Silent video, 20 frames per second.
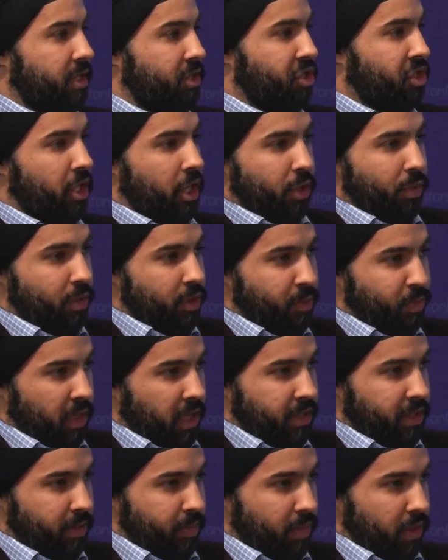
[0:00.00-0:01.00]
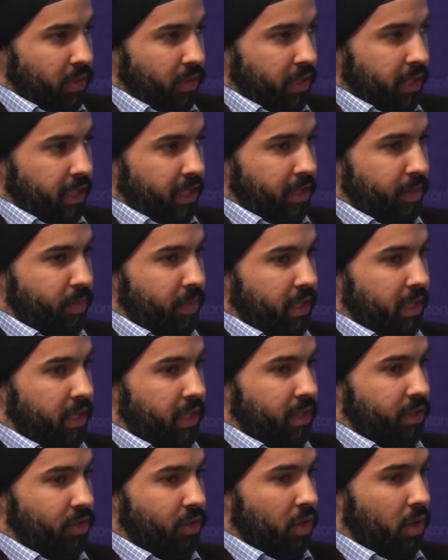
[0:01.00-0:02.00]
shared responsibility
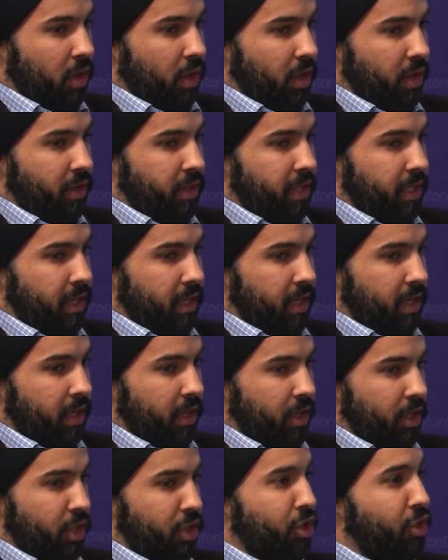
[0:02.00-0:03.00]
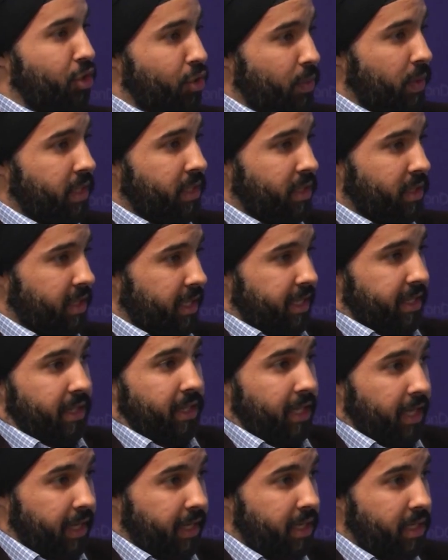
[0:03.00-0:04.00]
committees are the newest
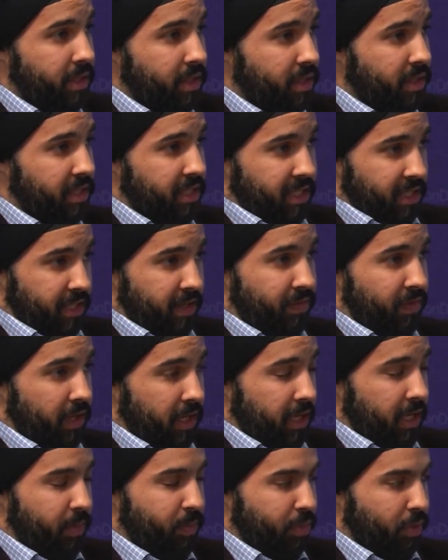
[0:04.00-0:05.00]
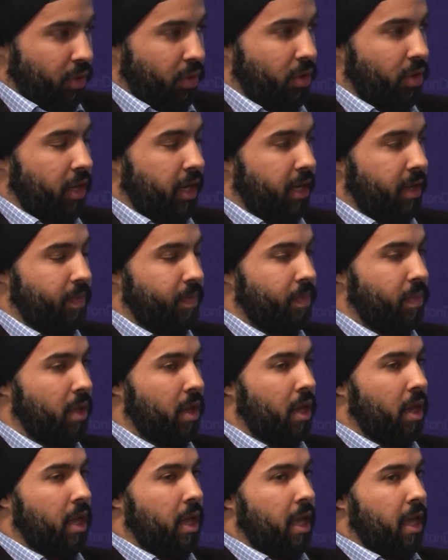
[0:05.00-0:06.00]
and latest CVE program.
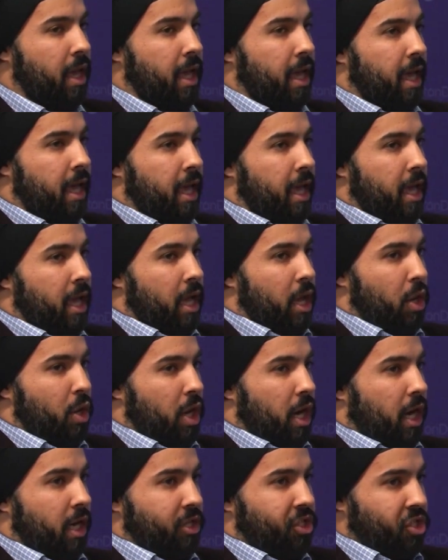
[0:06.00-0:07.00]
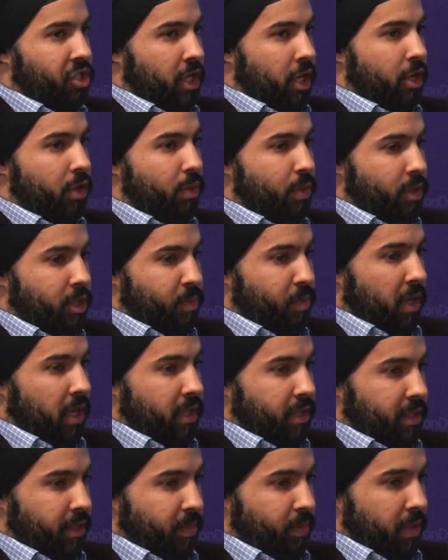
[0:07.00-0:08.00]
A shared
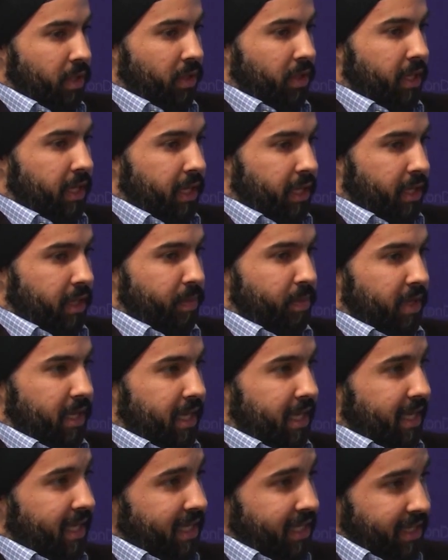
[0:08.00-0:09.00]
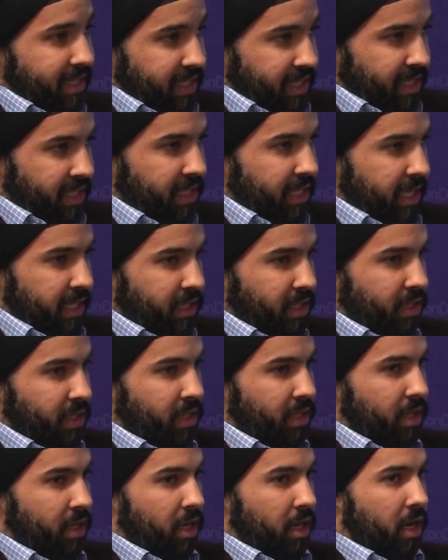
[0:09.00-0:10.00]
responsibility committee
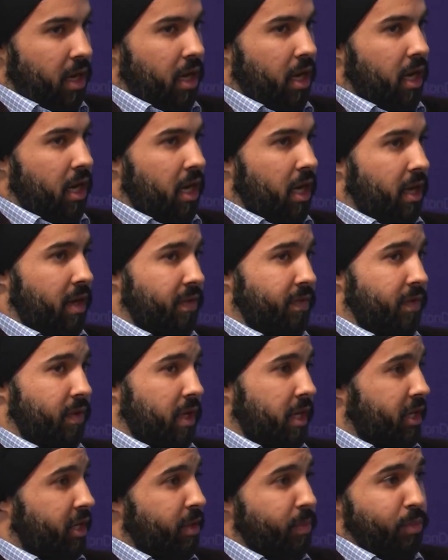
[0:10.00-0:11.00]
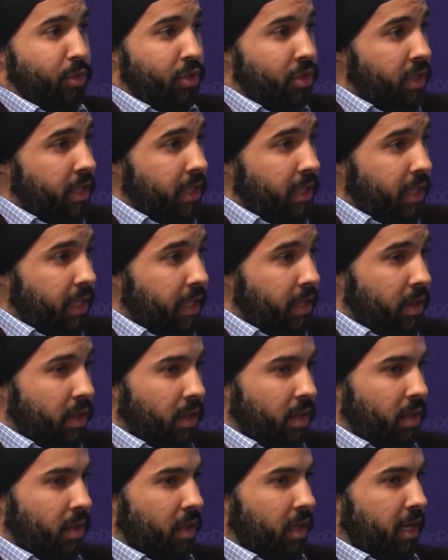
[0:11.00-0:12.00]
consists of a community
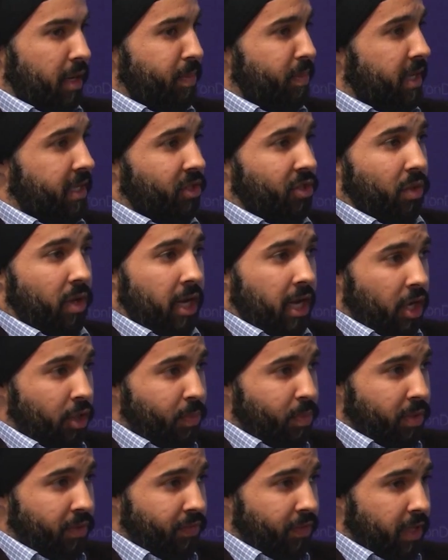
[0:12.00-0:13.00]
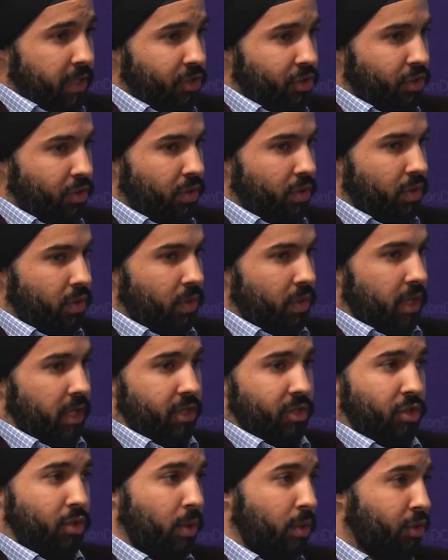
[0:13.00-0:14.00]
leader, a mental health professional, a
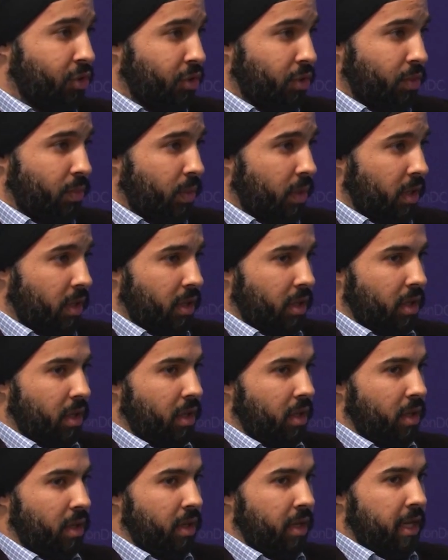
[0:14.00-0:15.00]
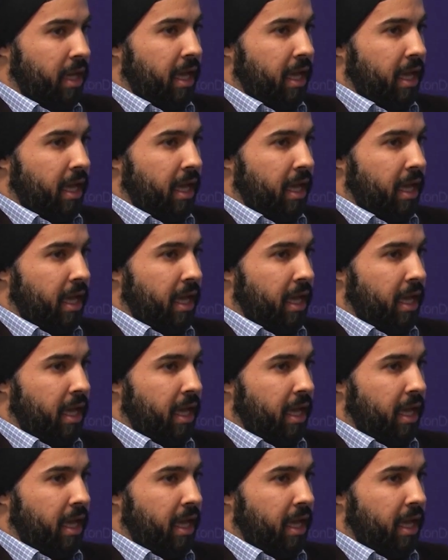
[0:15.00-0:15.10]
social worker,